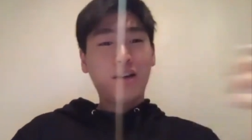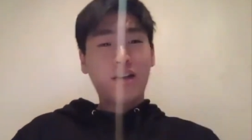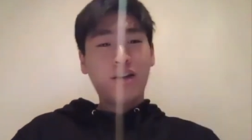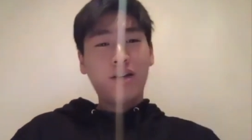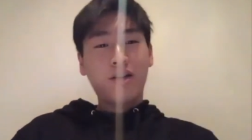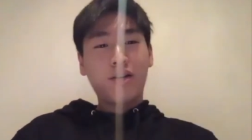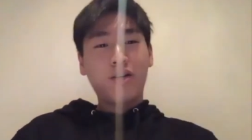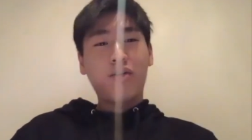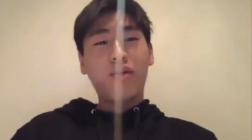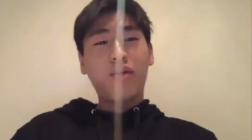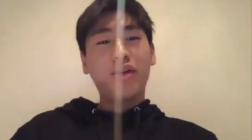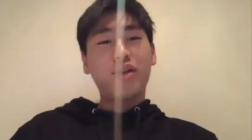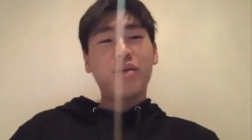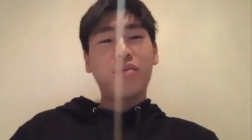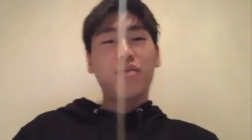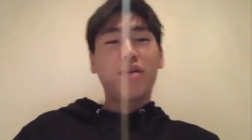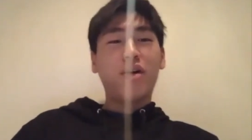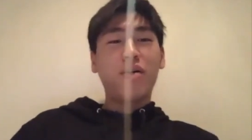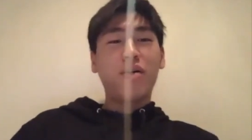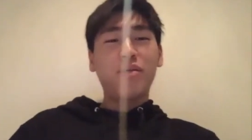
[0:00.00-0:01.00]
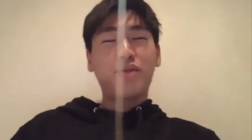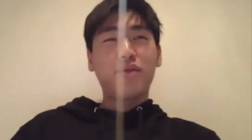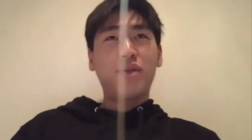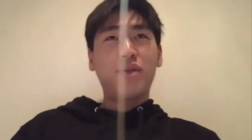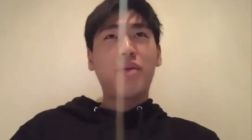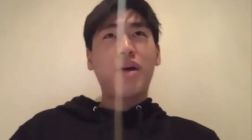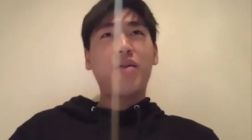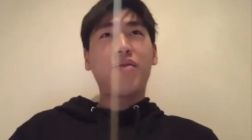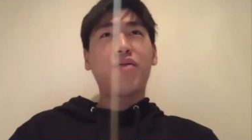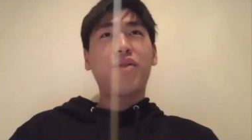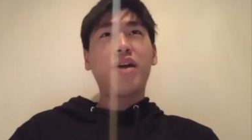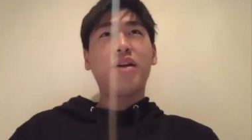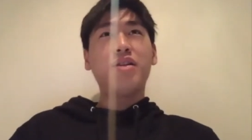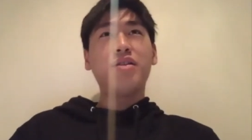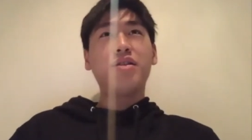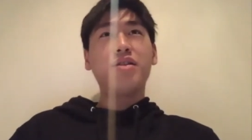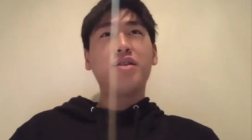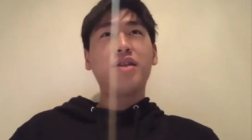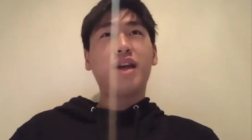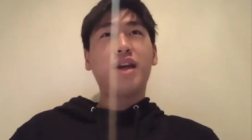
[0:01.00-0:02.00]
going through problems with my
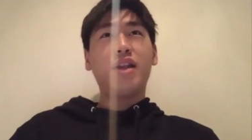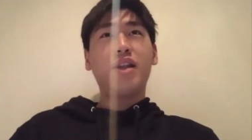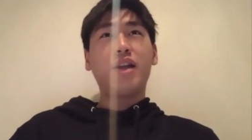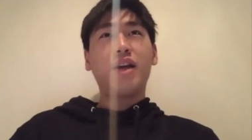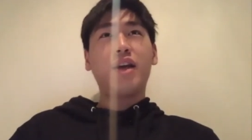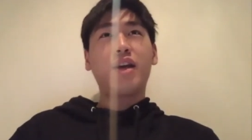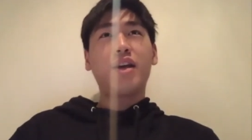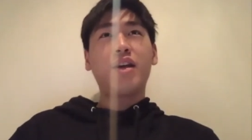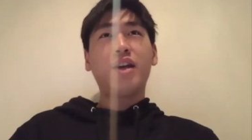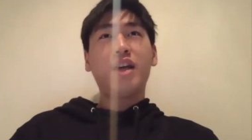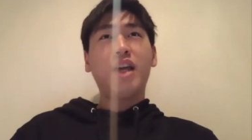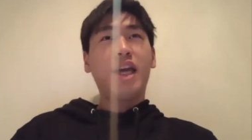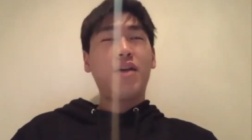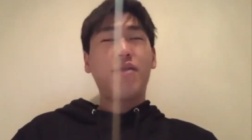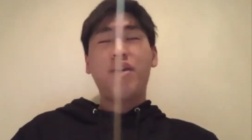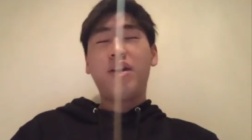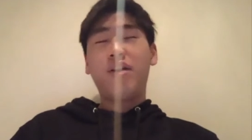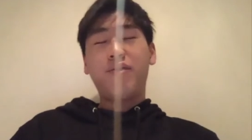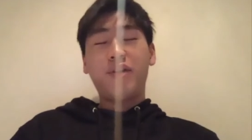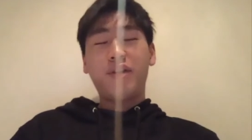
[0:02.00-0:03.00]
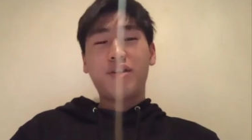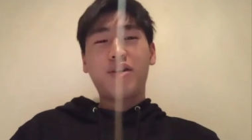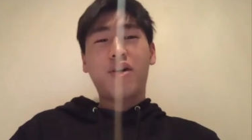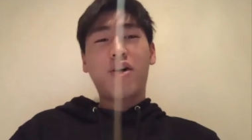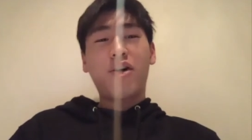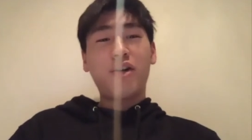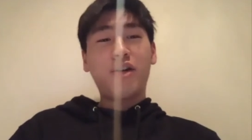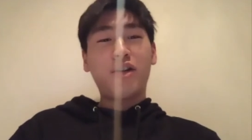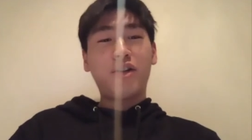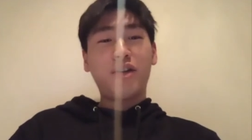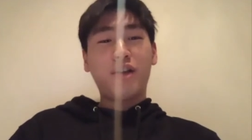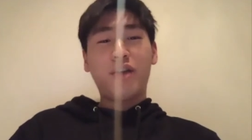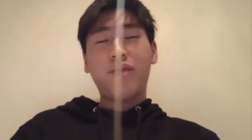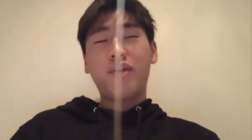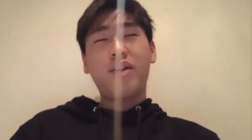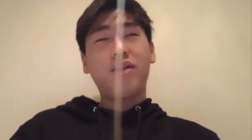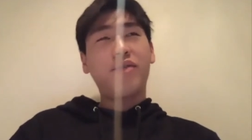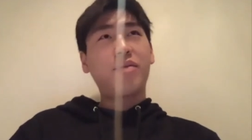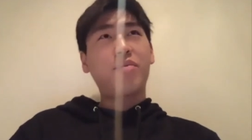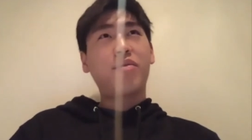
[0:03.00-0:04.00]
friends and like even if it's hard,
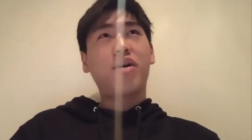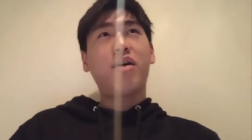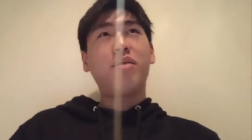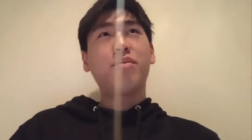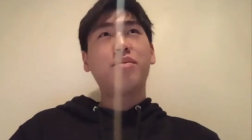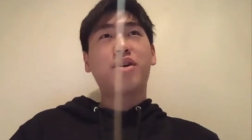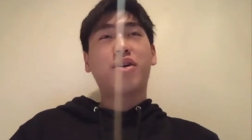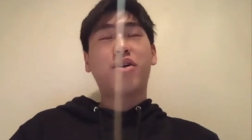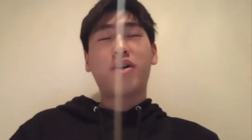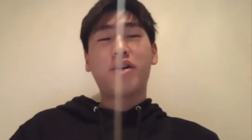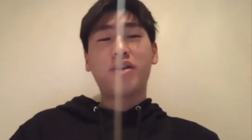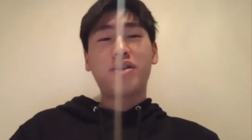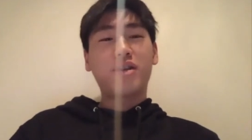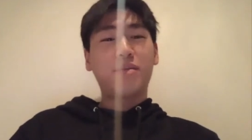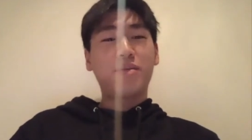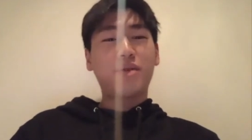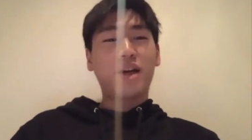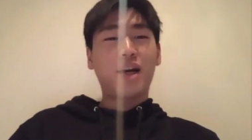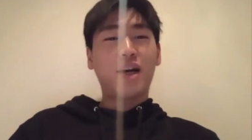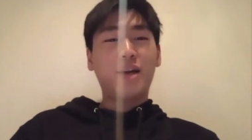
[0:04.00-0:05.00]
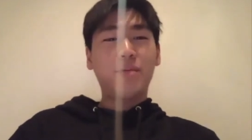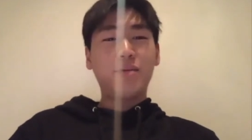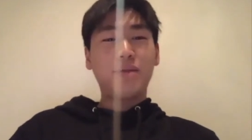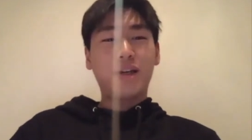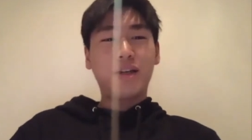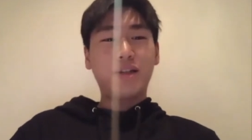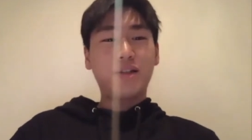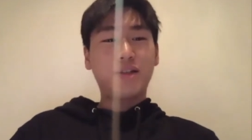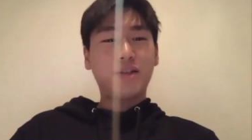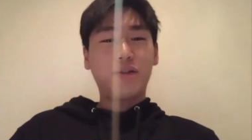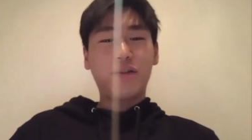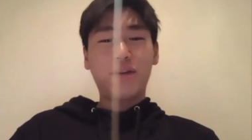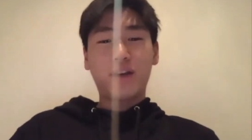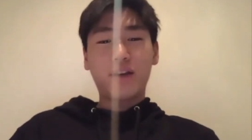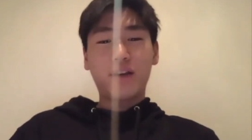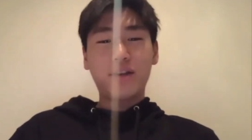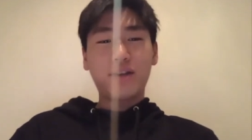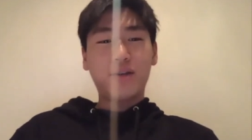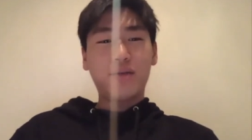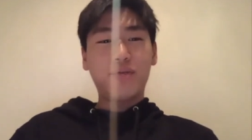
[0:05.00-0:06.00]
even if the problems are hard sometimes, I still think
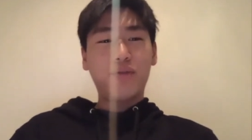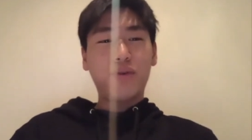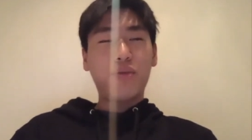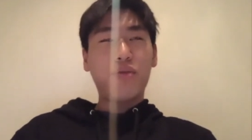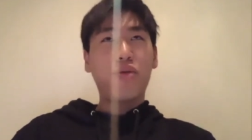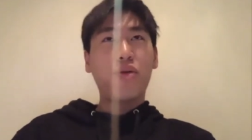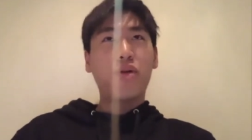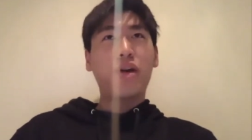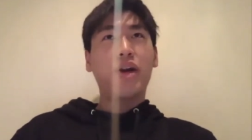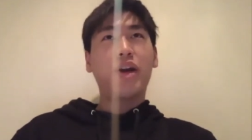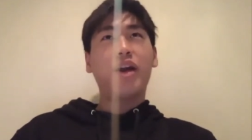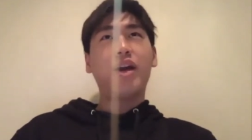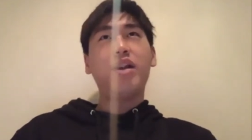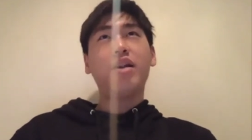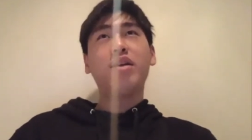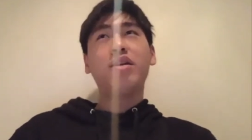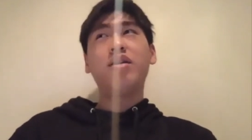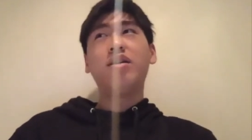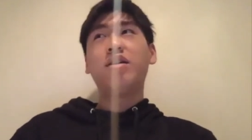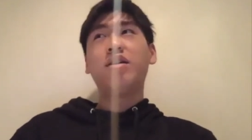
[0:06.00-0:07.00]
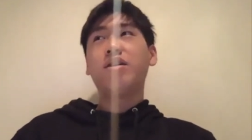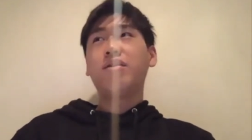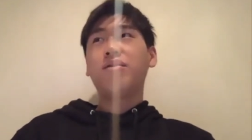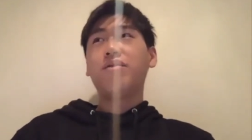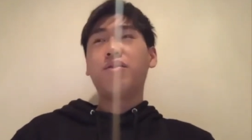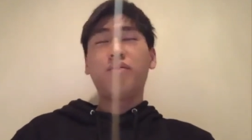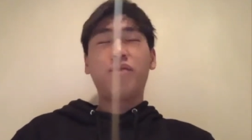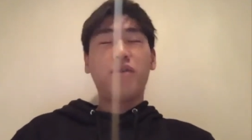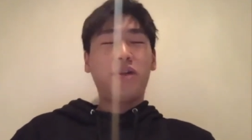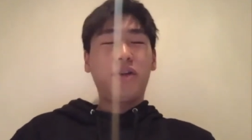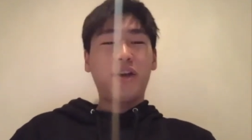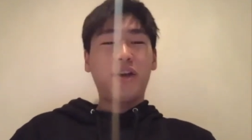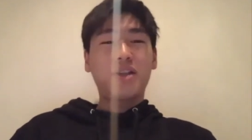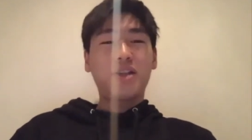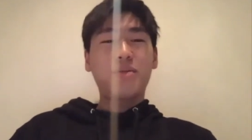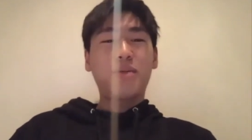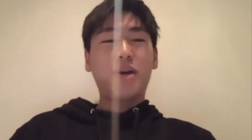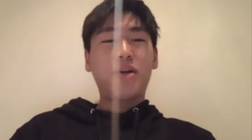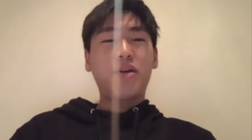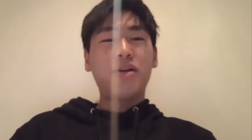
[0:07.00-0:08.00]
it's a rewarding and fulfilling
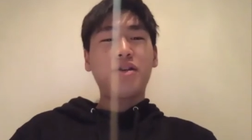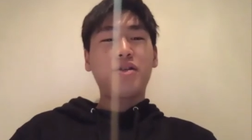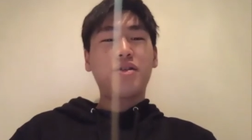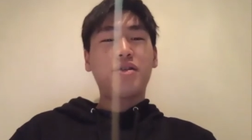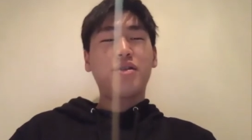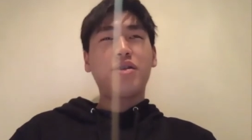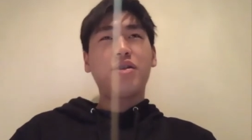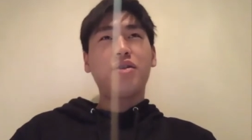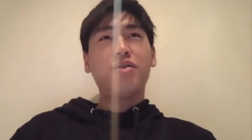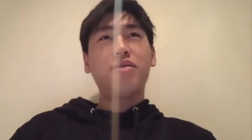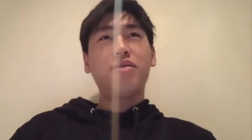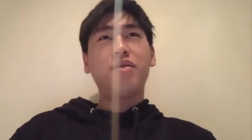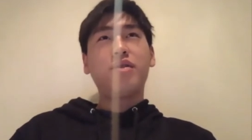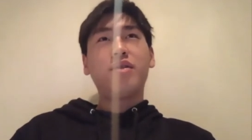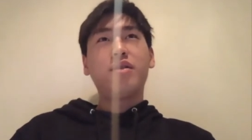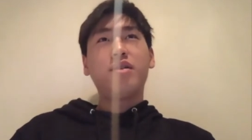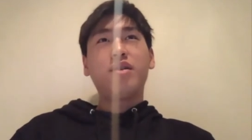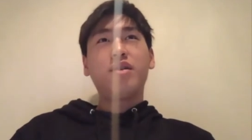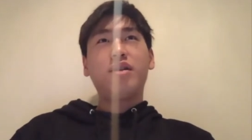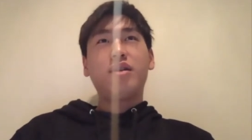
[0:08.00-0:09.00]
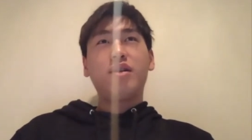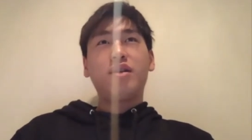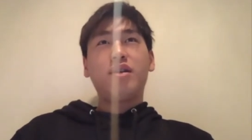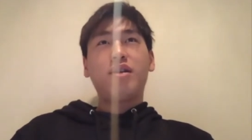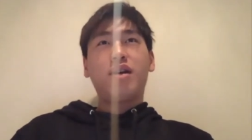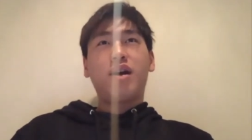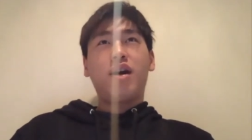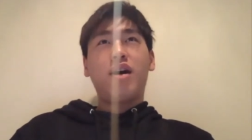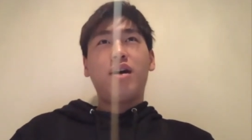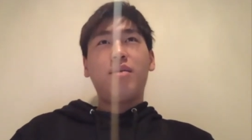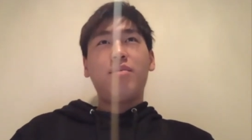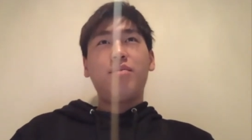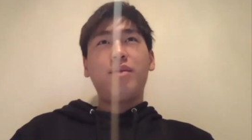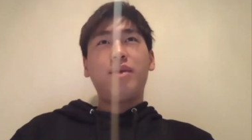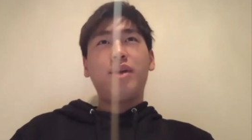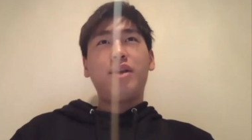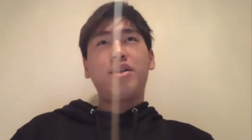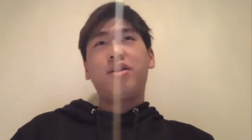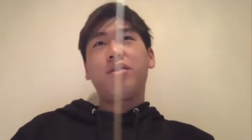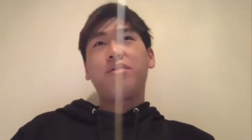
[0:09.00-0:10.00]
experience. So um,
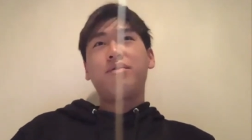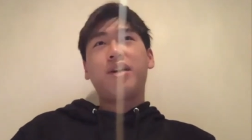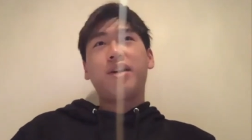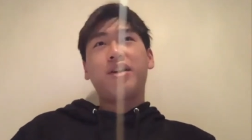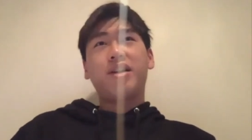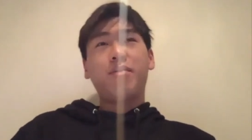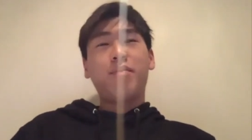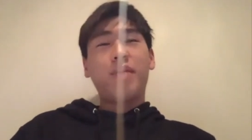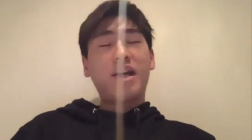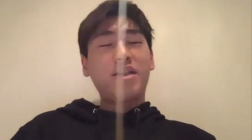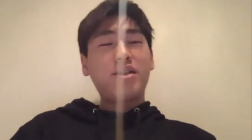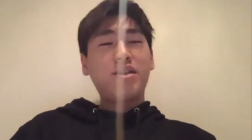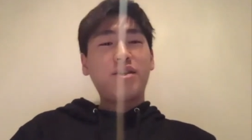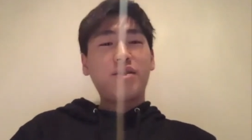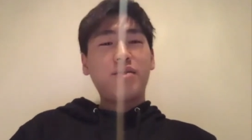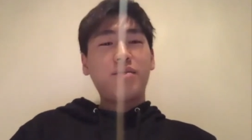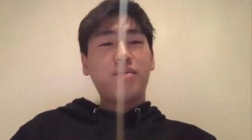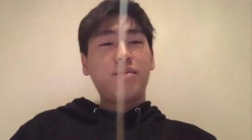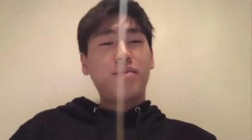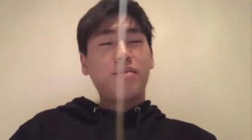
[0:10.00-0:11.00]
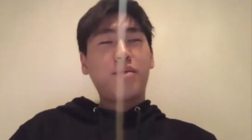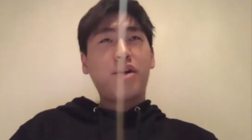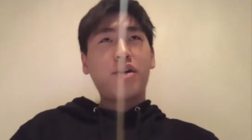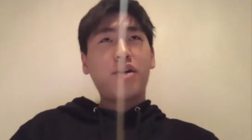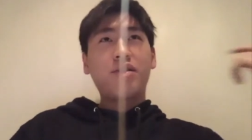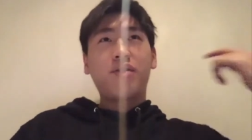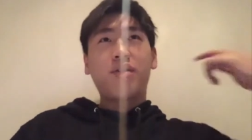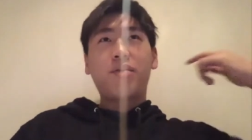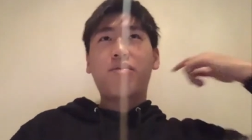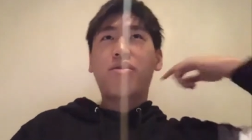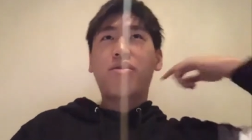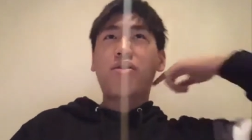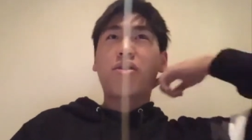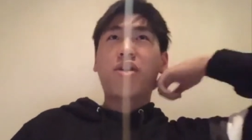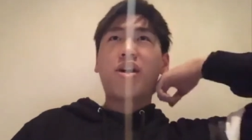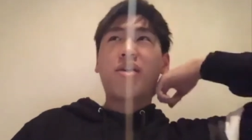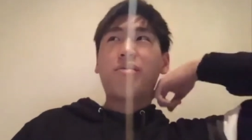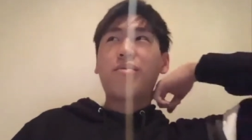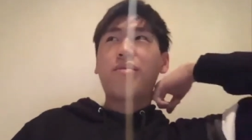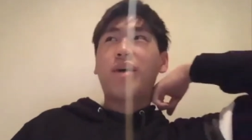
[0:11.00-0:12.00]
in terms like the best parts of the
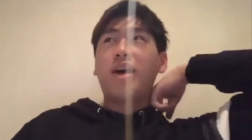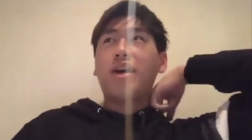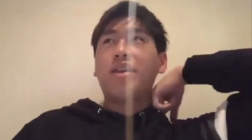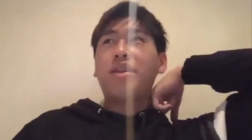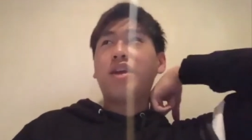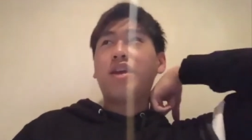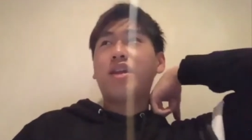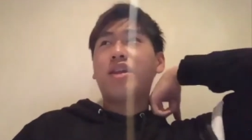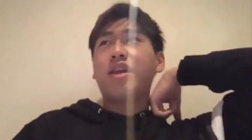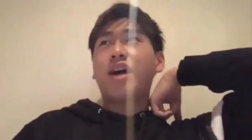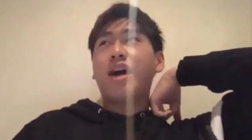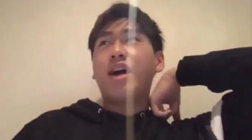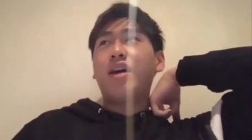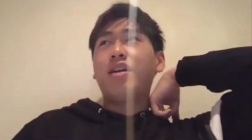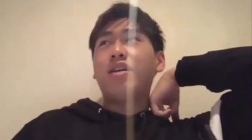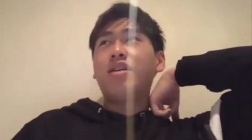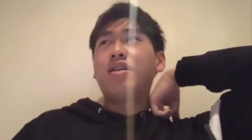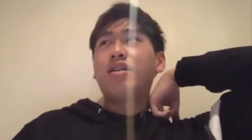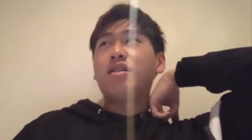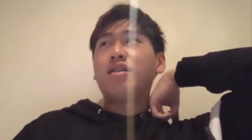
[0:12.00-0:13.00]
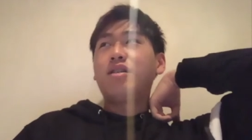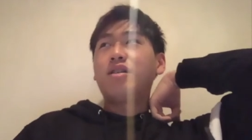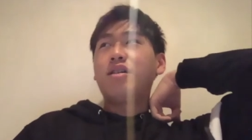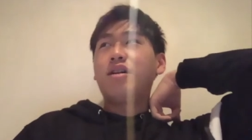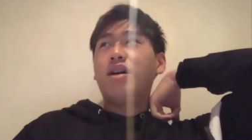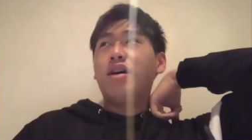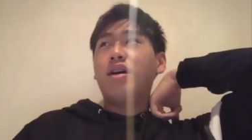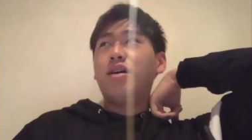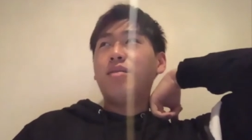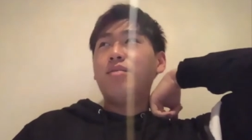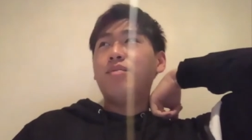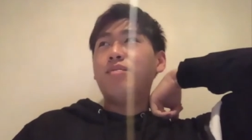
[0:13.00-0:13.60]
program, I think that um,